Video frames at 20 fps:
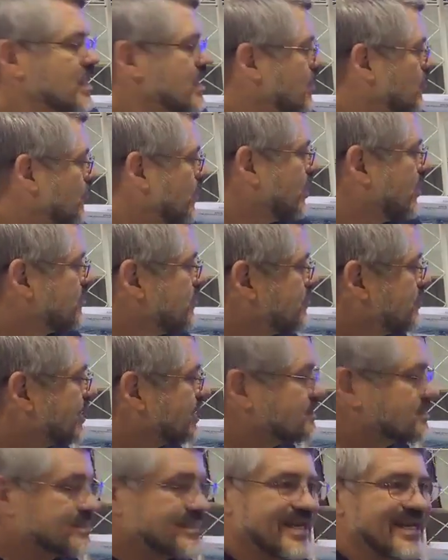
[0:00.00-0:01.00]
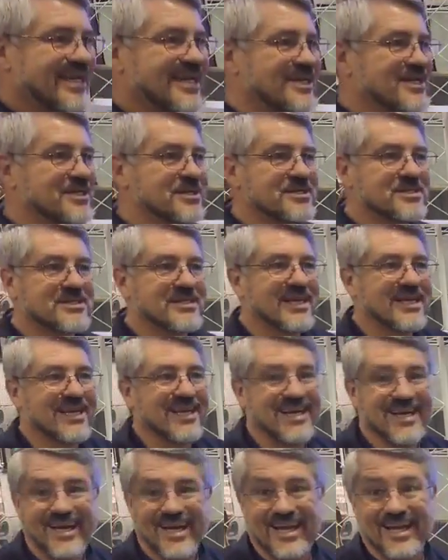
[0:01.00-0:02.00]
Well, the biggest thing is
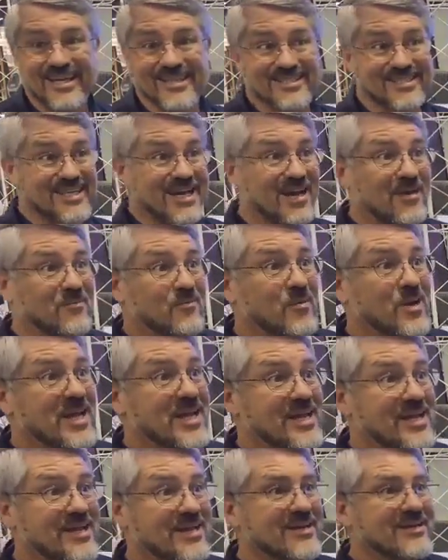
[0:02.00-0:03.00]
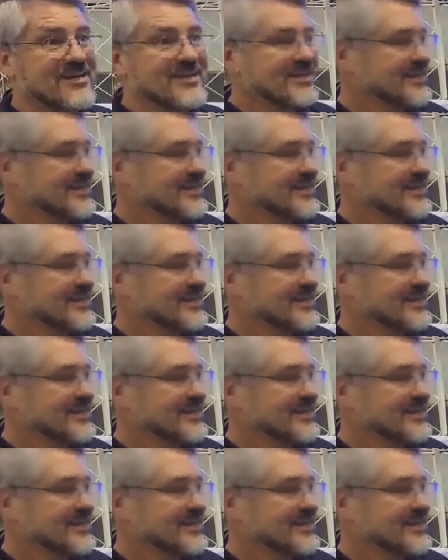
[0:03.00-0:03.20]
that we've